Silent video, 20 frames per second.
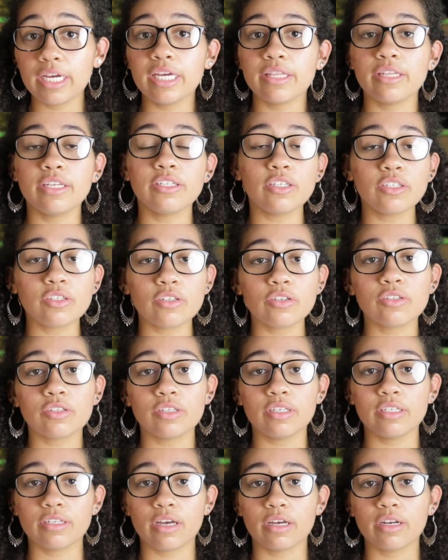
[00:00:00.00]
This is
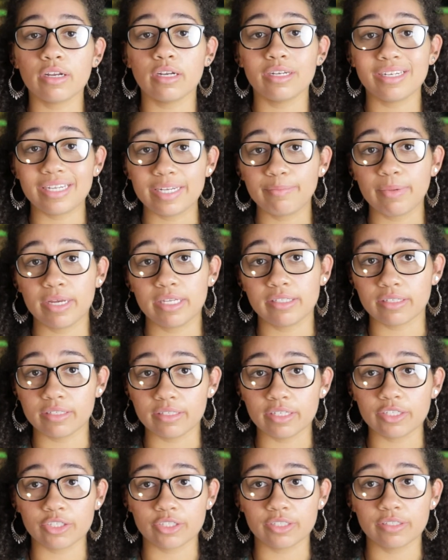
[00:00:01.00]
usually done on a need-based
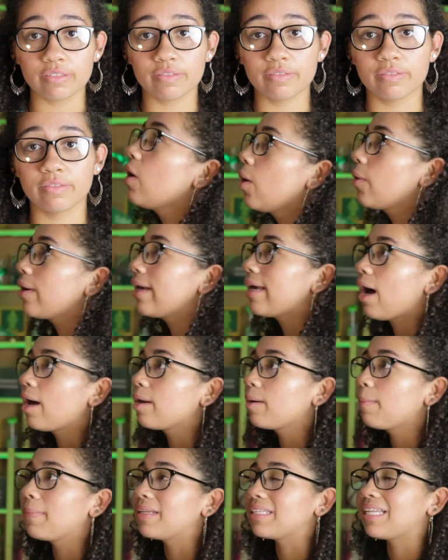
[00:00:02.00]
condition. Okay,
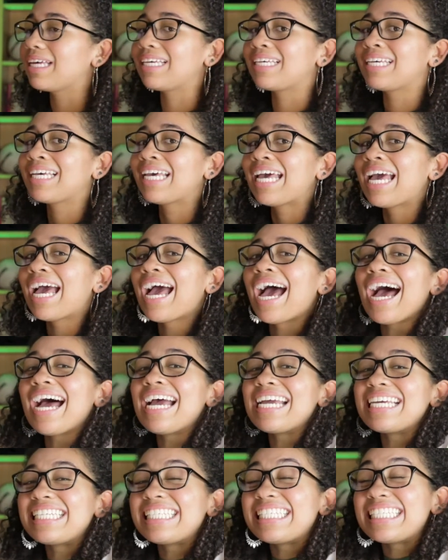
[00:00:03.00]
Autumn, but
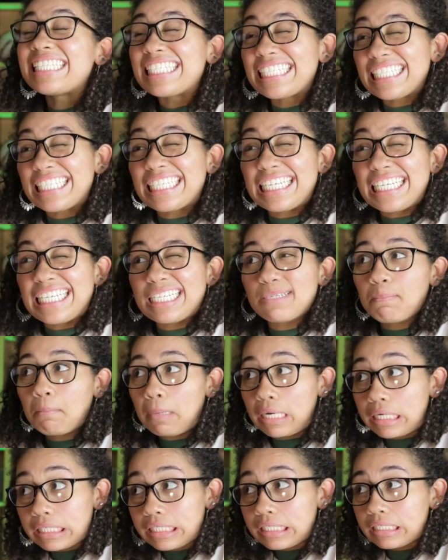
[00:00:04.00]
I need
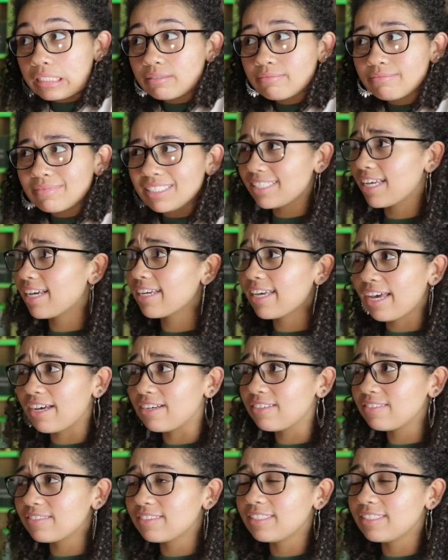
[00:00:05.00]
money. Does that count?